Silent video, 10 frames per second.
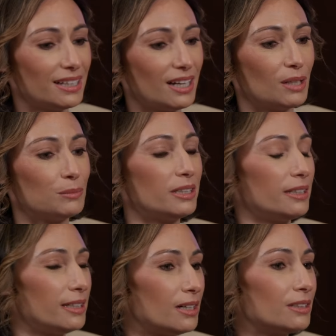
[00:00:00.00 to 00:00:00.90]

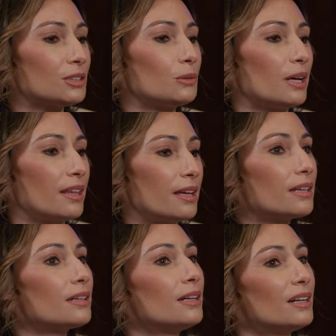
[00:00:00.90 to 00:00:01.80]
it also, I
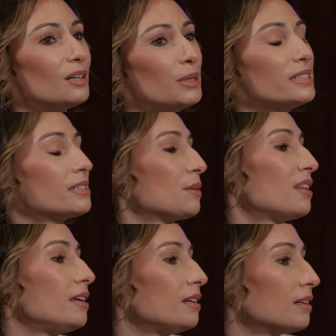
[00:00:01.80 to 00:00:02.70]
think, abates some of
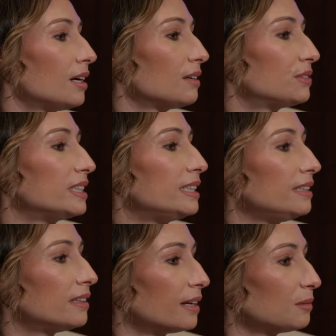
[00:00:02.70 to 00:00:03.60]
the
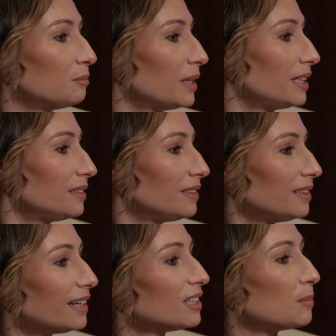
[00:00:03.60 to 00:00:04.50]
fatigue that might
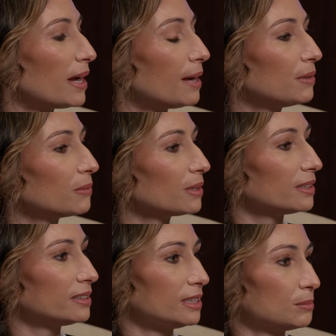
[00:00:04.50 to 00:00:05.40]
end up happening
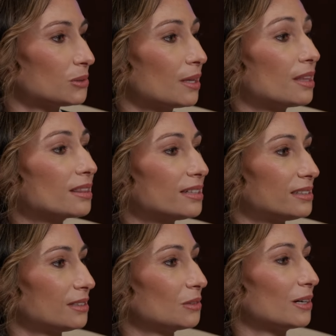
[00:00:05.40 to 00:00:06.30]
within the team. So I think
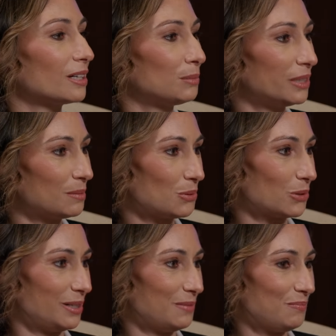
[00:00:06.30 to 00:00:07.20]
that's incredibly
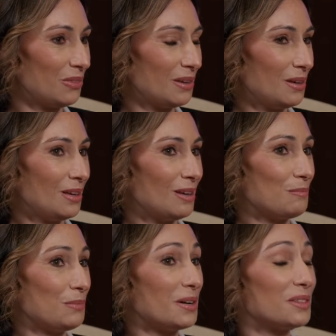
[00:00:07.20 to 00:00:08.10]
important.
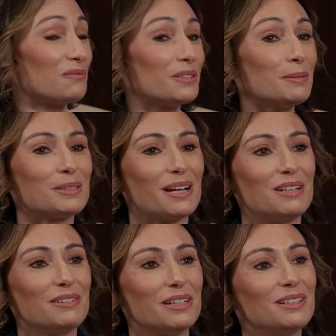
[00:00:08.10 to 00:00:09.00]
But on the flip
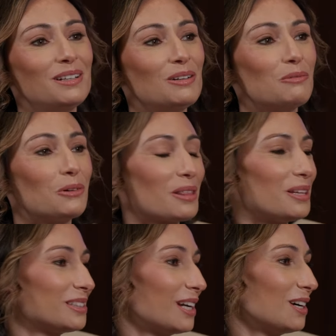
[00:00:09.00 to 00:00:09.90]
side of it, one of the
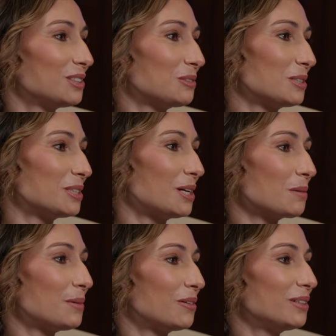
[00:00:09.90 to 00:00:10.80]
things I also want to
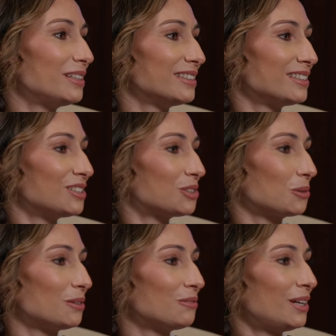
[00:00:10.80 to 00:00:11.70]
talk about is
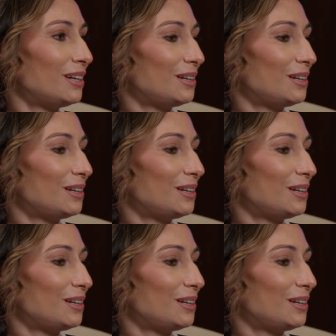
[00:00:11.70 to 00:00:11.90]
sort of